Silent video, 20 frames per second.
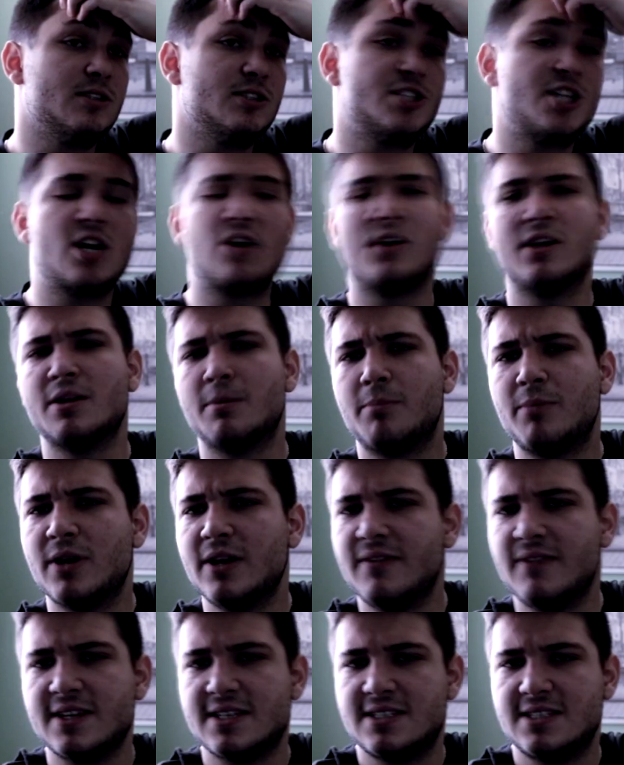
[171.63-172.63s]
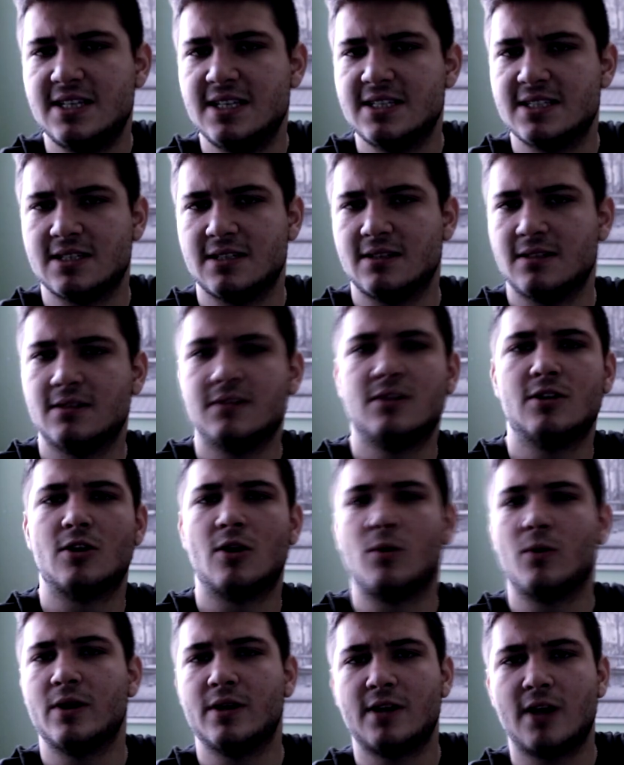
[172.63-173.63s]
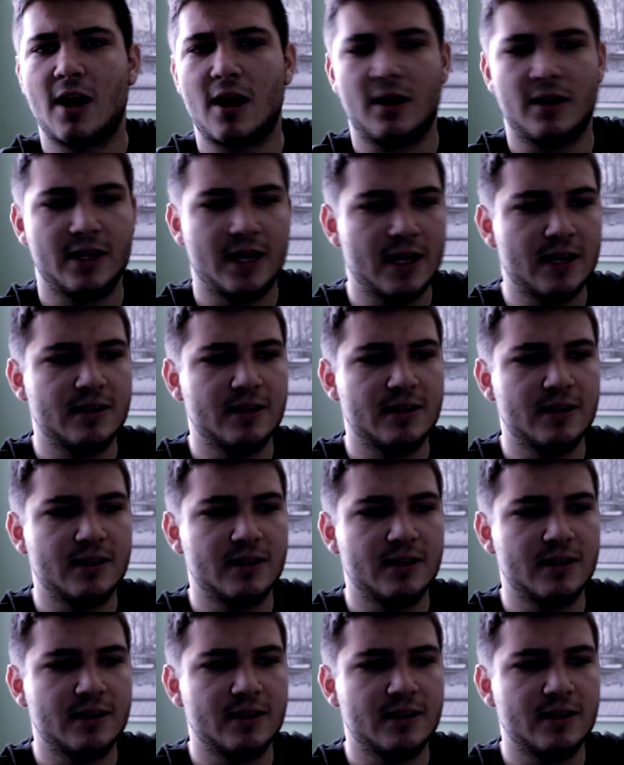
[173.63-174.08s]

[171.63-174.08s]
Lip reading: generally the previous season, entirely,